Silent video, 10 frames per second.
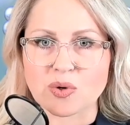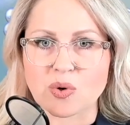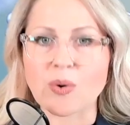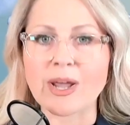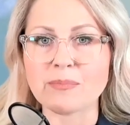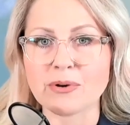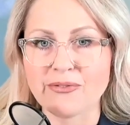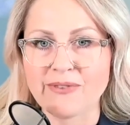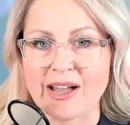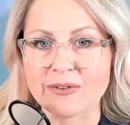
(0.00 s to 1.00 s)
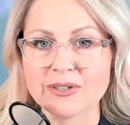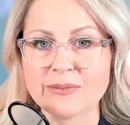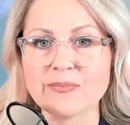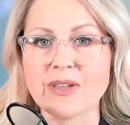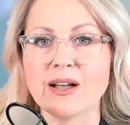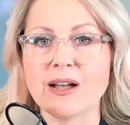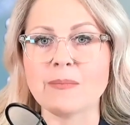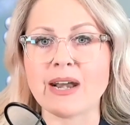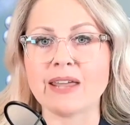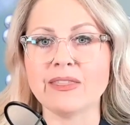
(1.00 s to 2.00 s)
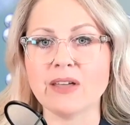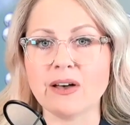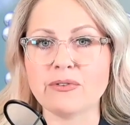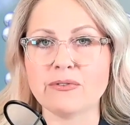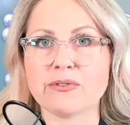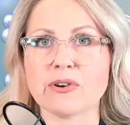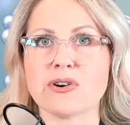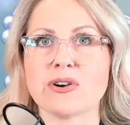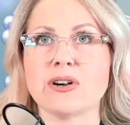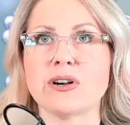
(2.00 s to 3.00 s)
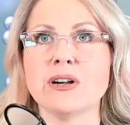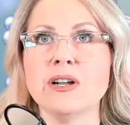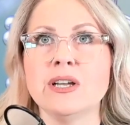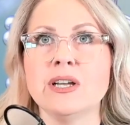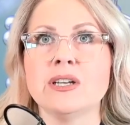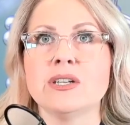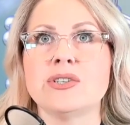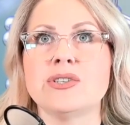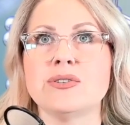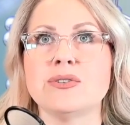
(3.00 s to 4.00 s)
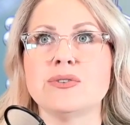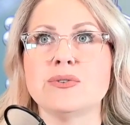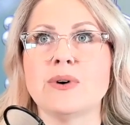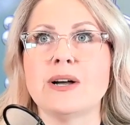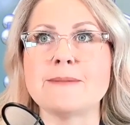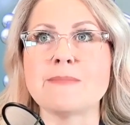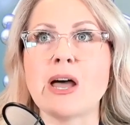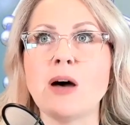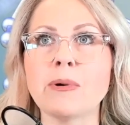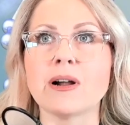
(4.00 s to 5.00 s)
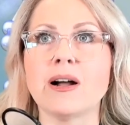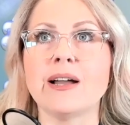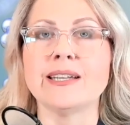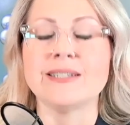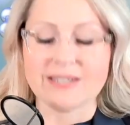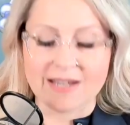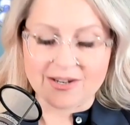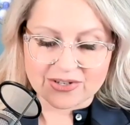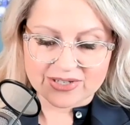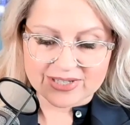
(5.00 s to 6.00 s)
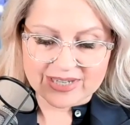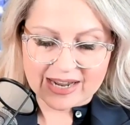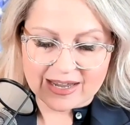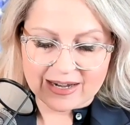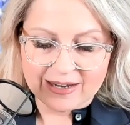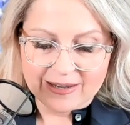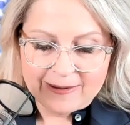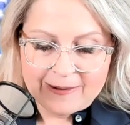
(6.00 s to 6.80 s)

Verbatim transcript: quite profound. Um, and I'd love for her to um, help our audience understand